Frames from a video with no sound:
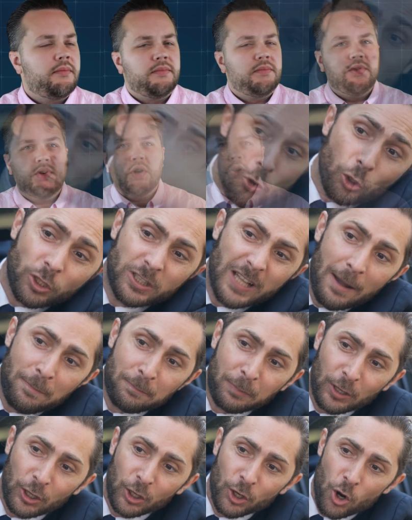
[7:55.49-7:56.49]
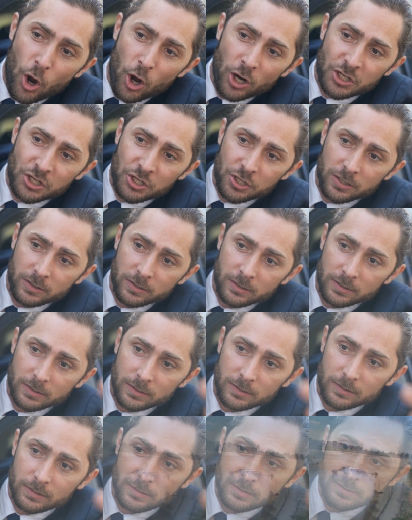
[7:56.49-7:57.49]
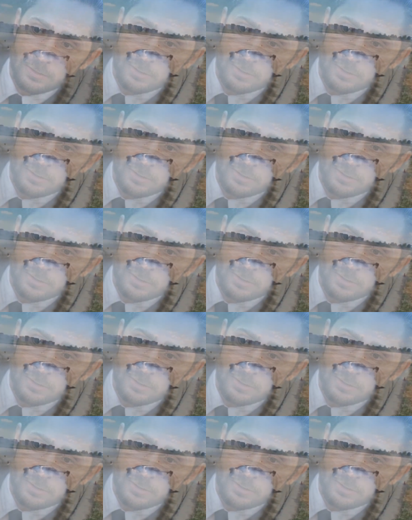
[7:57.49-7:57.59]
No one's going to stop for red lights.